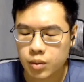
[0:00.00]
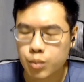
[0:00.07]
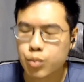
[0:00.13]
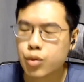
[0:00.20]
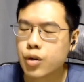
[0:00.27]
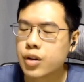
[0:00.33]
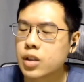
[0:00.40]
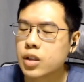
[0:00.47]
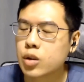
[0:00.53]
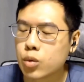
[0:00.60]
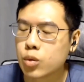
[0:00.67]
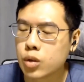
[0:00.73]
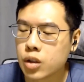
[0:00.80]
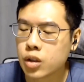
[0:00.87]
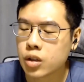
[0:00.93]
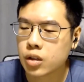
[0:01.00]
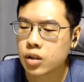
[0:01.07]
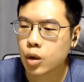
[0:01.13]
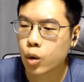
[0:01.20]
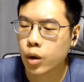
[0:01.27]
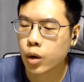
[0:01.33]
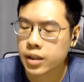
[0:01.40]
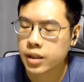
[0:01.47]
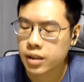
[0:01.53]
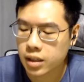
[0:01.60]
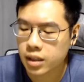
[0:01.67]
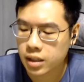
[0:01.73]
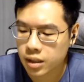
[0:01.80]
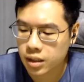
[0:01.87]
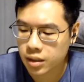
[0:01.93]
praying to God
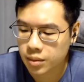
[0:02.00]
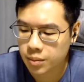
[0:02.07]
quietly,